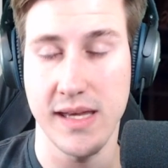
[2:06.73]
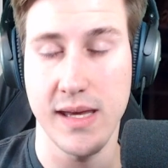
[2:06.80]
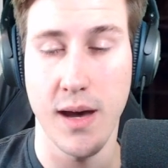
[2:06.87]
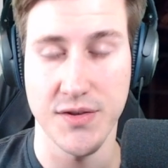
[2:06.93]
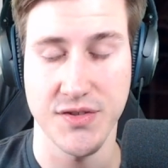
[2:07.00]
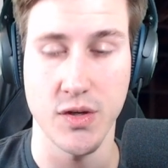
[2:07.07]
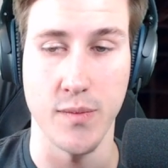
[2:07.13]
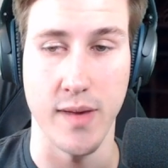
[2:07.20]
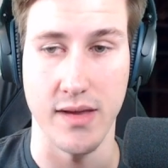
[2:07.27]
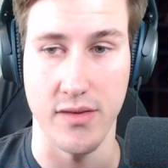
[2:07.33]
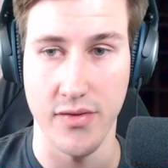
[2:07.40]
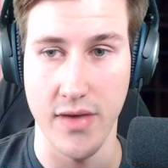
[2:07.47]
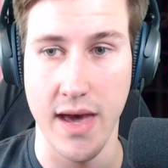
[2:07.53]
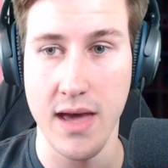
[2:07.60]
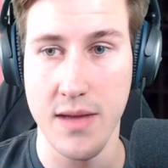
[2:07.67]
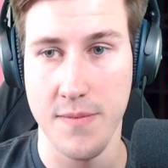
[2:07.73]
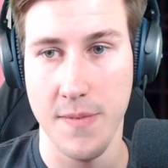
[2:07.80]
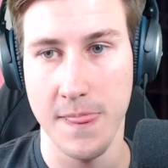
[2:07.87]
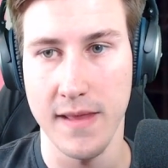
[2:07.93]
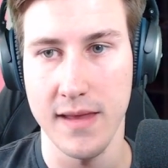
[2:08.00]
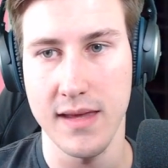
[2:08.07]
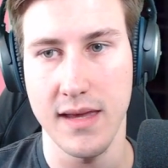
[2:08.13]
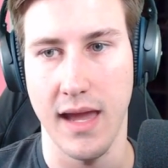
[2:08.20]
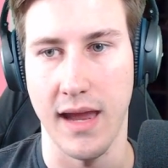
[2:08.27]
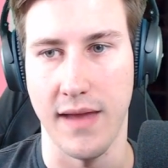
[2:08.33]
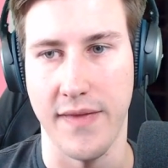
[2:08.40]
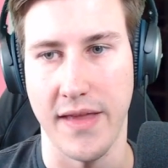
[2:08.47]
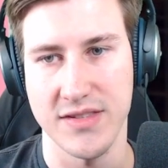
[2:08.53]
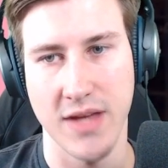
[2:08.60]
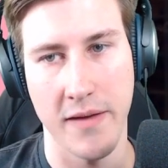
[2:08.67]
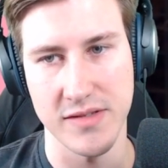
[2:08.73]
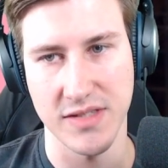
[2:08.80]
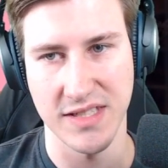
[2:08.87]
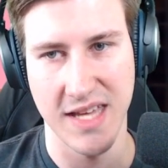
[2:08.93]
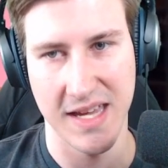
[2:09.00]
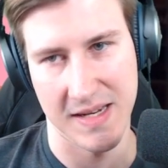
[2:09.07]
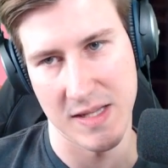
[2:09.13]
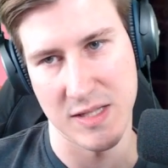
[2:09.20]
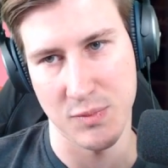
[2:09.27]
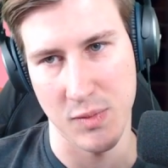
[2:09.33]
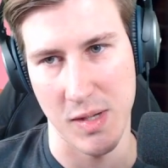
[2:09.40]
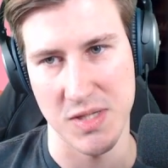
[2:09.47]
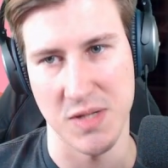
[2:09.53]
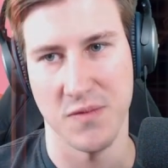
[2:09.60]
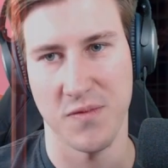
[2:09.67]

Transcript: He also made that, and that's obviously taking inspiration